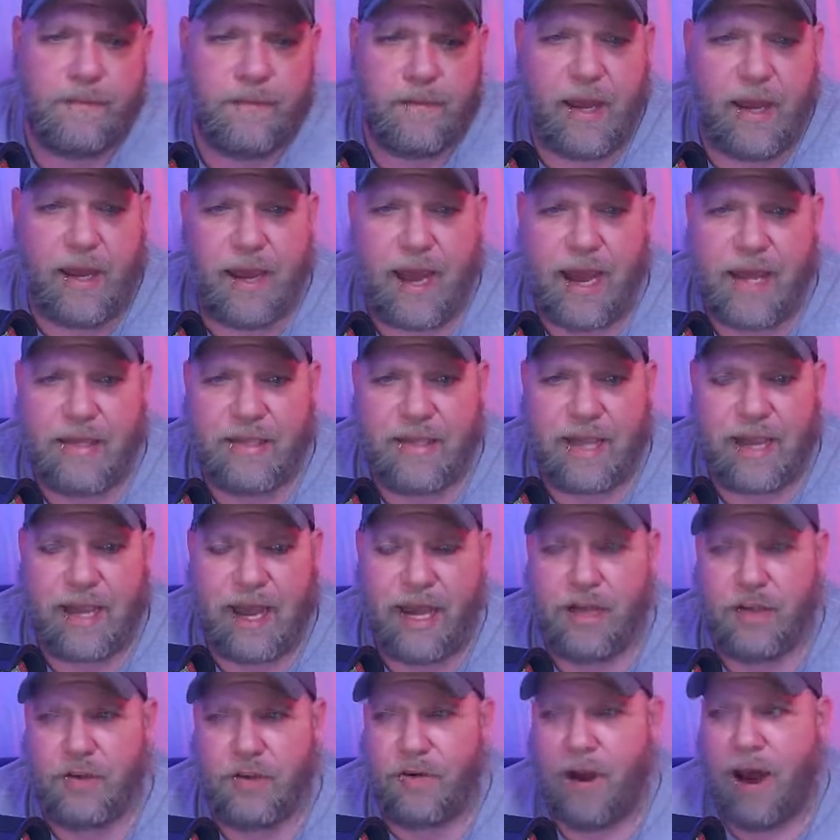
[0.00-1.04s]
You got guys like
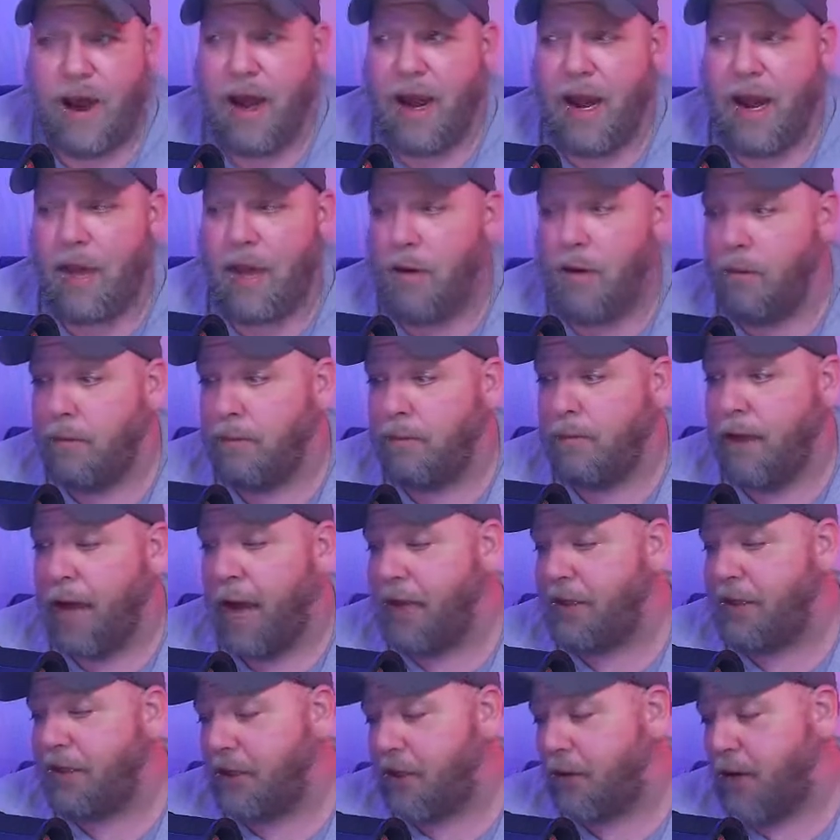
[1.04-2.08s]
Andrade, who
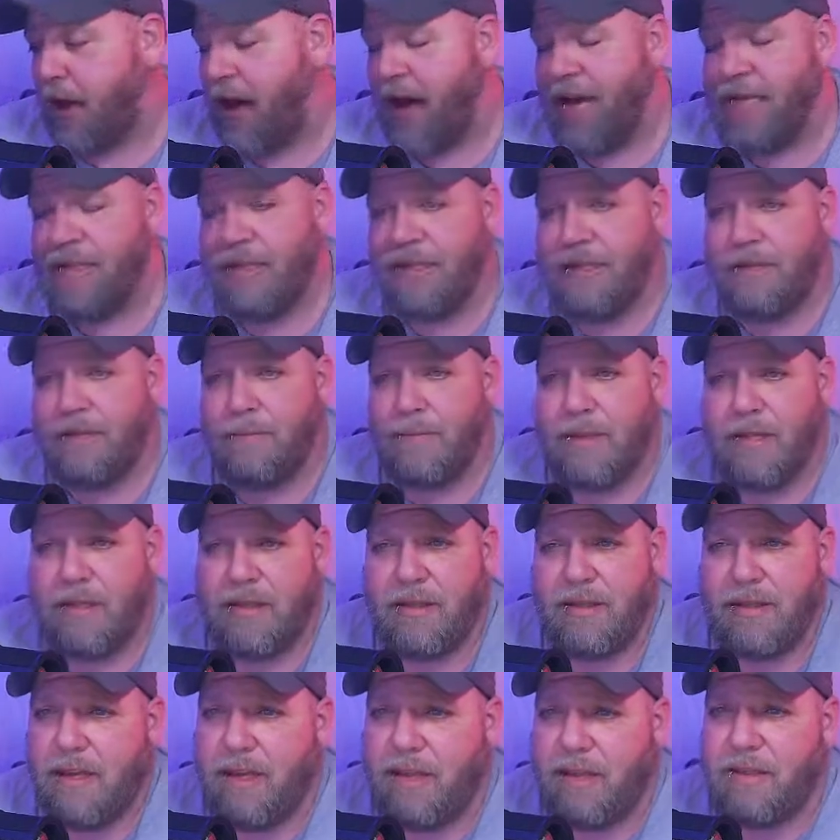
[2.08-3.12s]
actually hasn't been
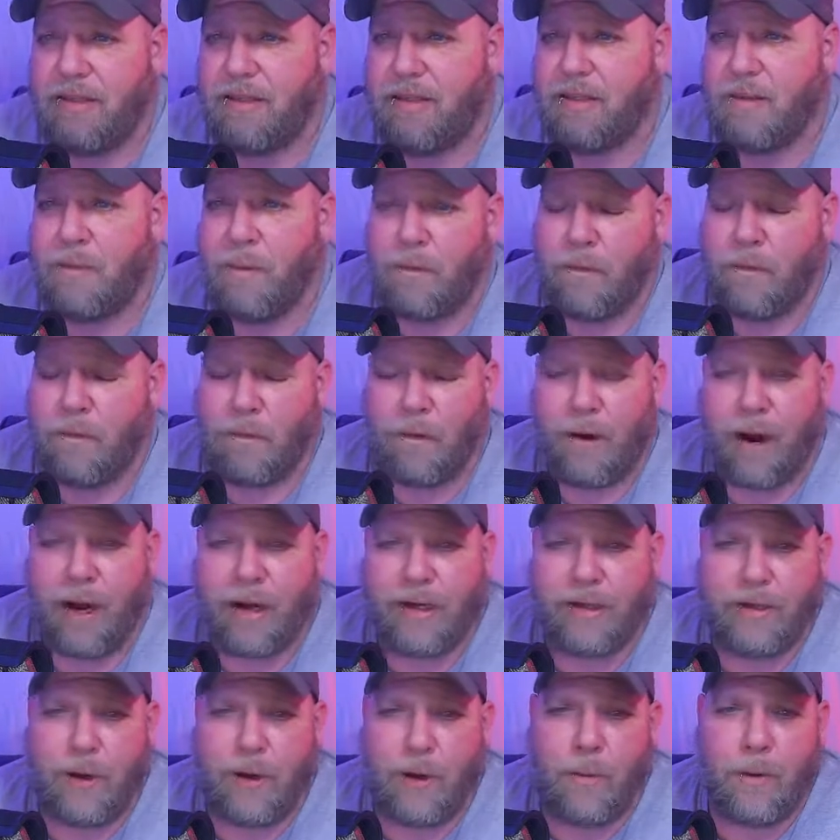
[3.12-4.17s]
seen since before
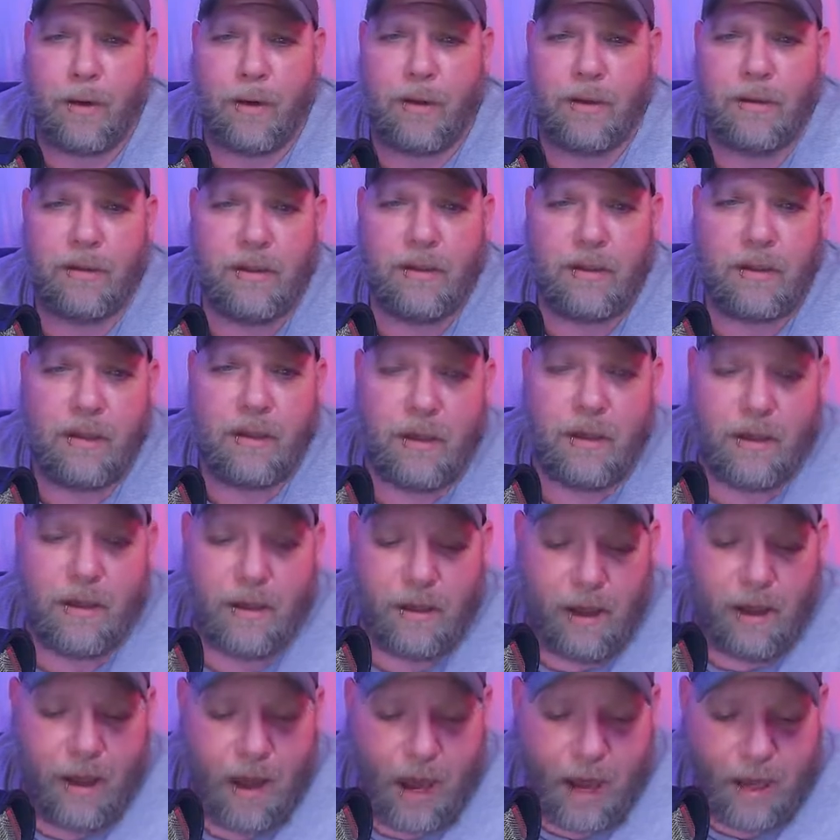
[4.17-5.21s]
October.
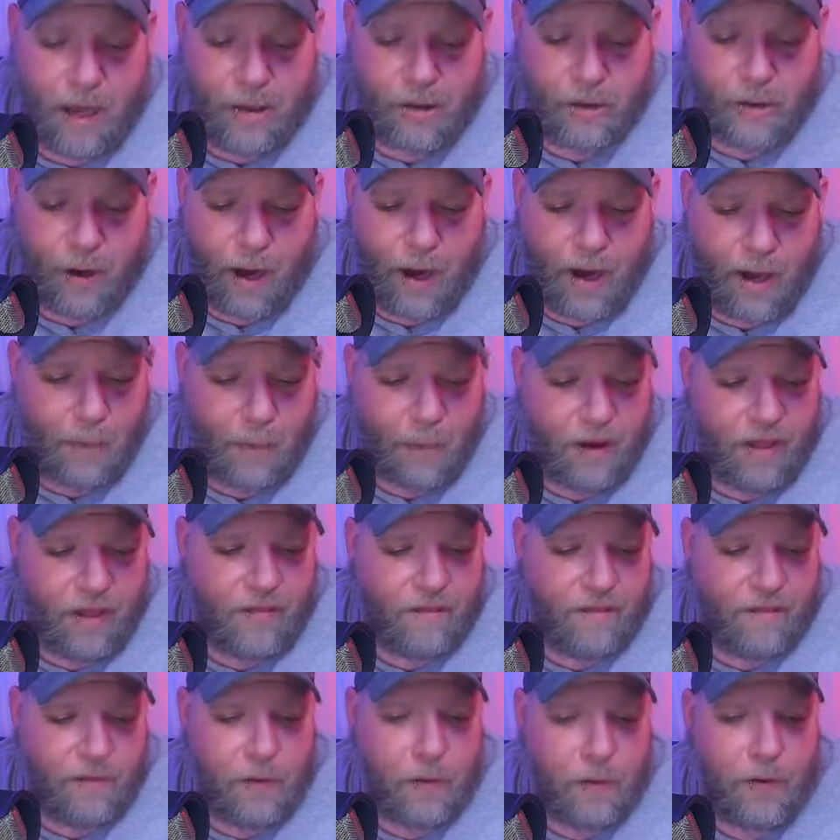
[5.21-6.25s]
Andrade, one of
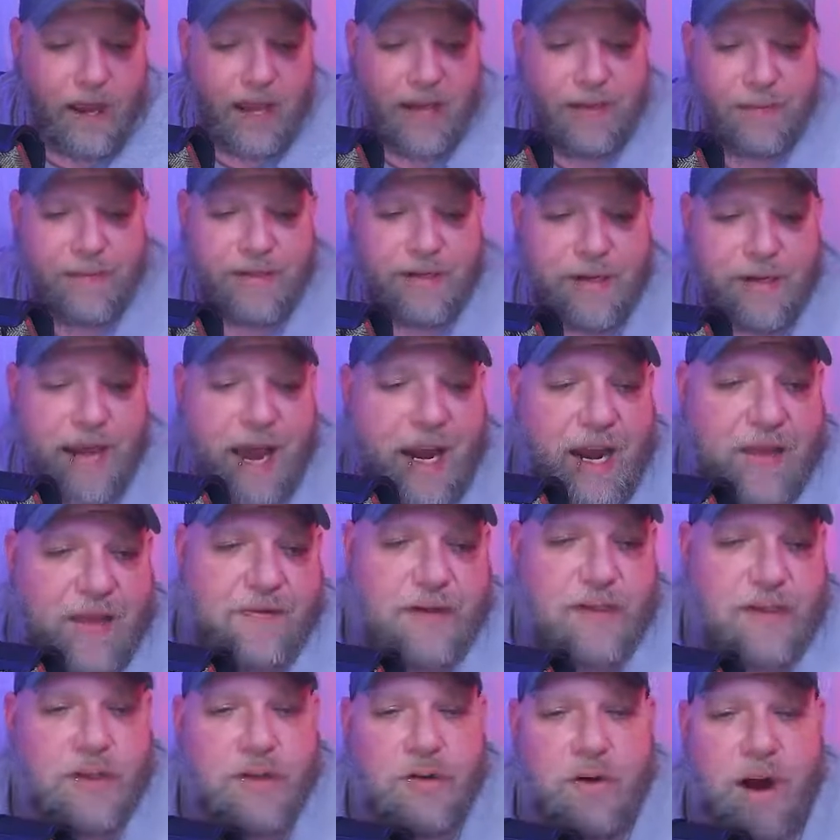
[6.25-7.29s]
the few names not
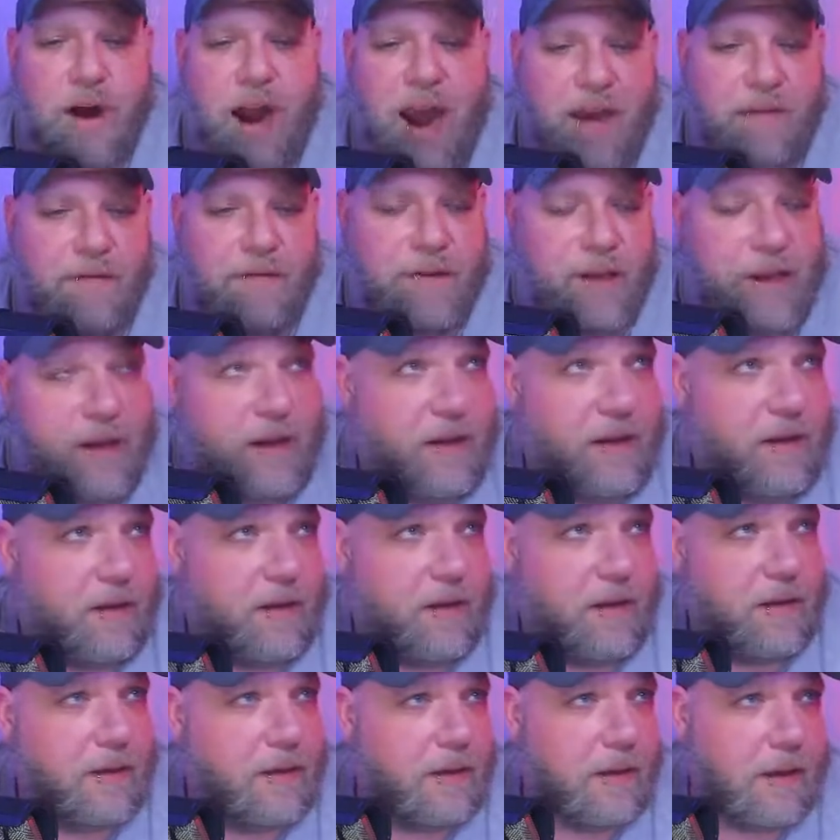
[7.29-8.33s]
even drafted
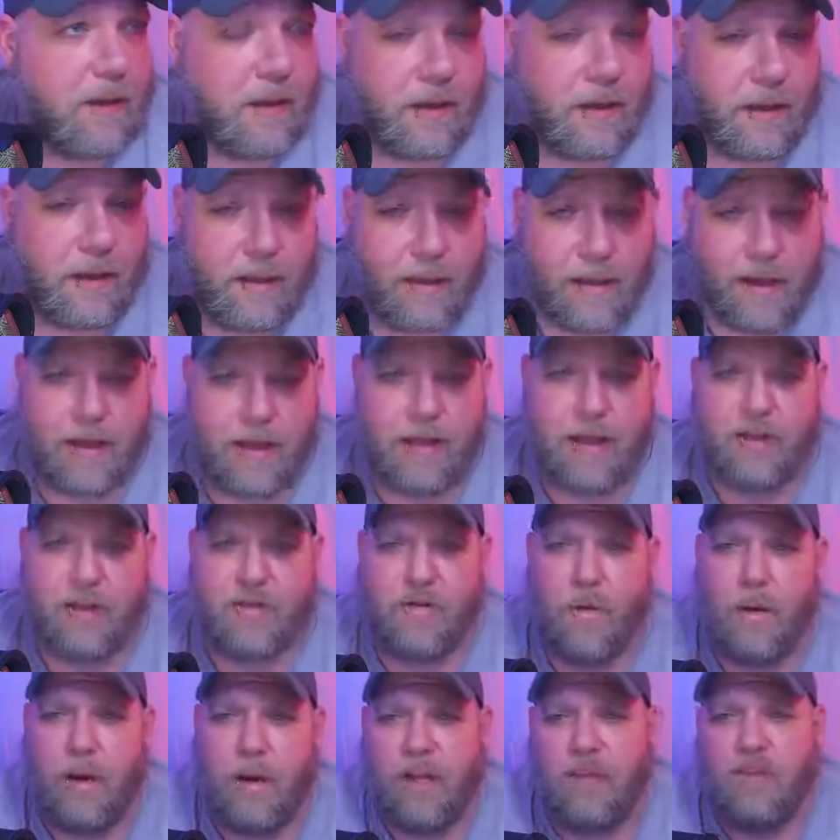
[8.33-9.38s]
in the
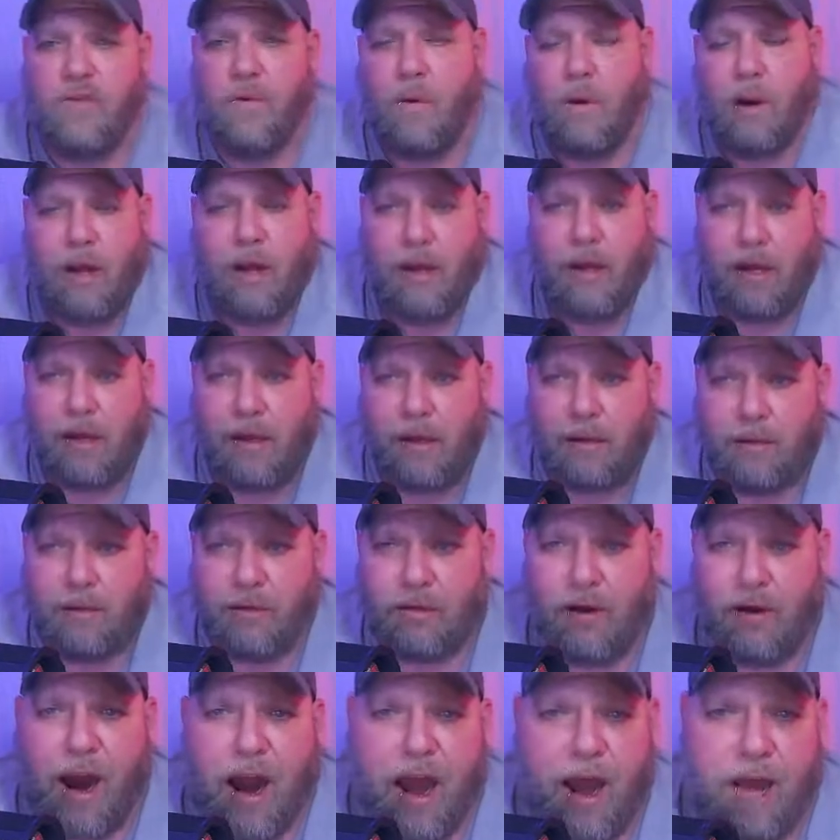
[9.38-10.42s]
2020
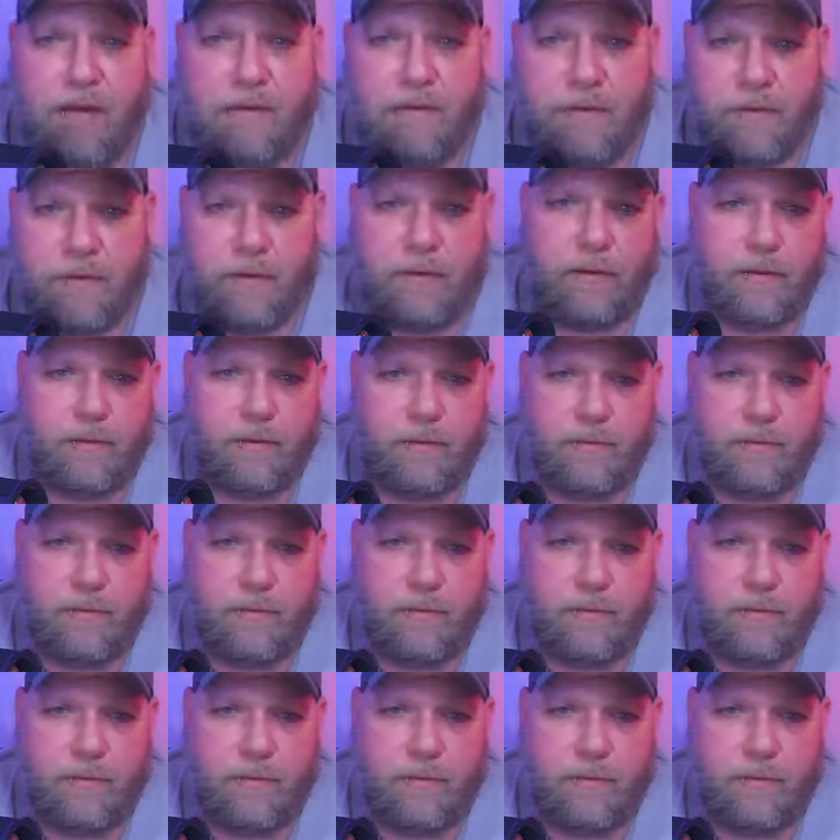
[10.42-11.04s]
draft.